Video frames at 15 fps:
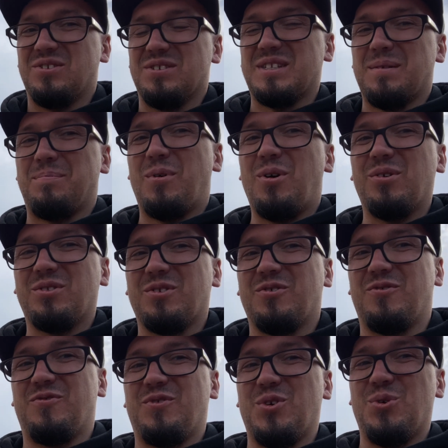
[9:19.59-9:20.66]
is a point of
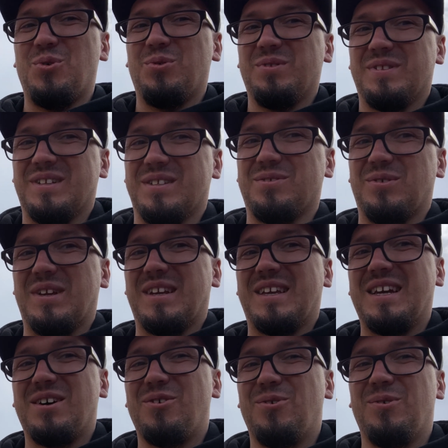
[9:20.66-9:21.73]
view that you can
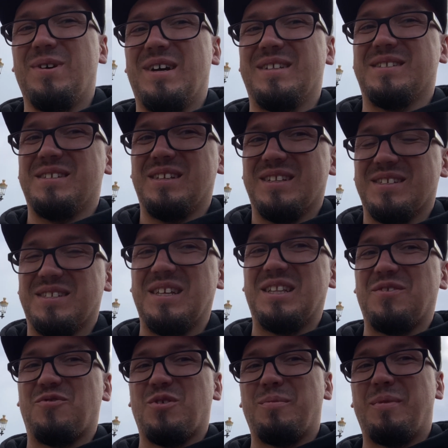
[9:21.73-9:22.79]
go and see the city from